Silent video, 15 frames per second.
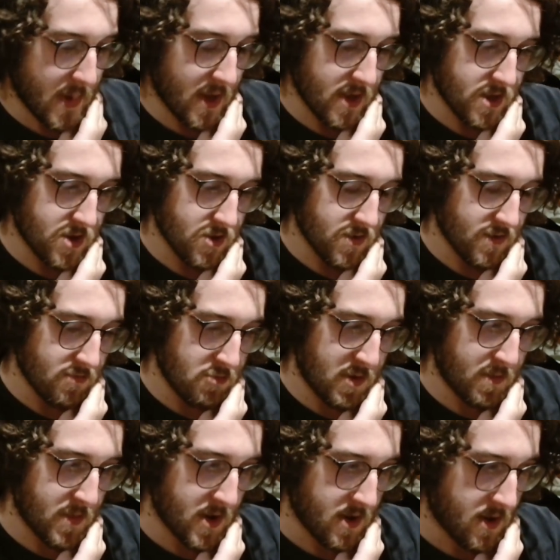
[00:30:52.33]
I just
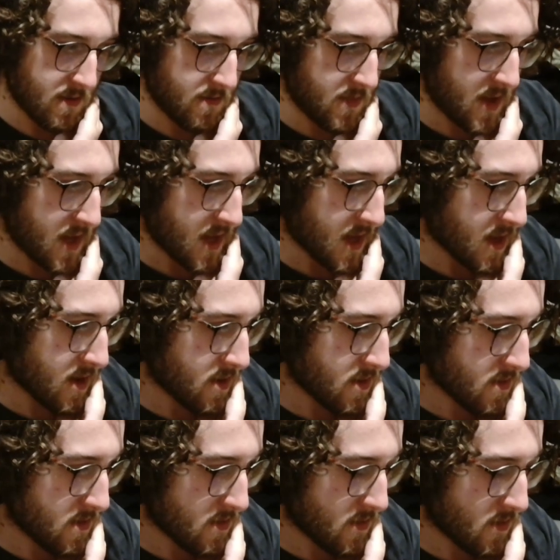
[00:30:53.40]
remember him being
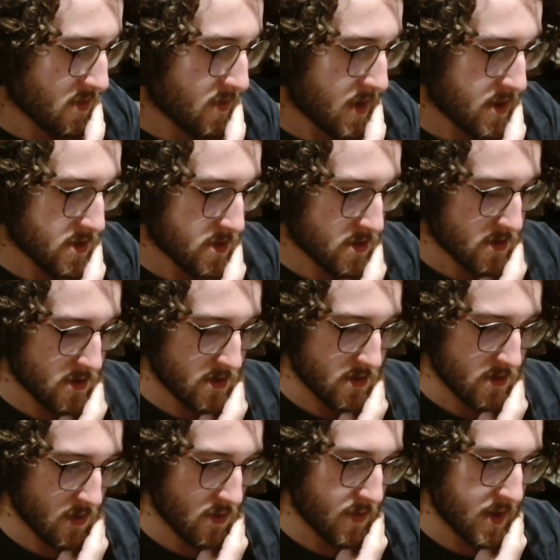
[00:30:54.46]
always
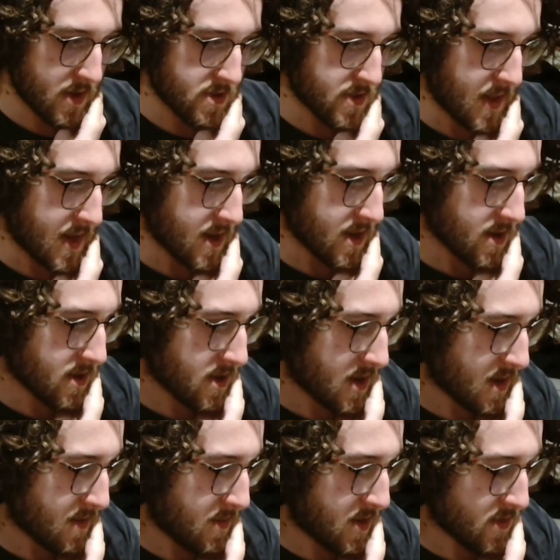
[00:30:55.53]
there.
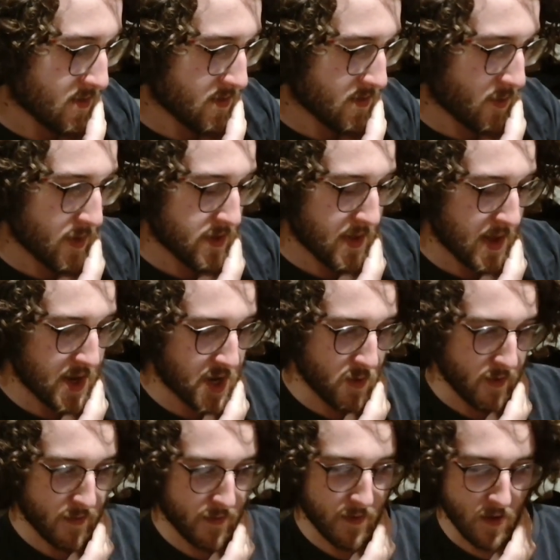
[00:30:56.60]
I mean, always there to
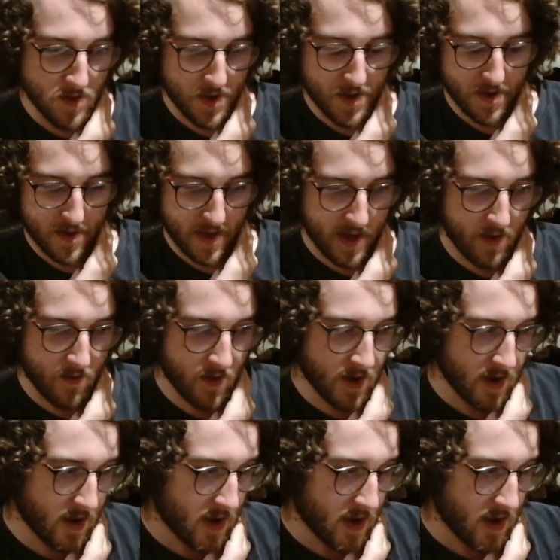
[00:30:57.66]
a fault. Like, he would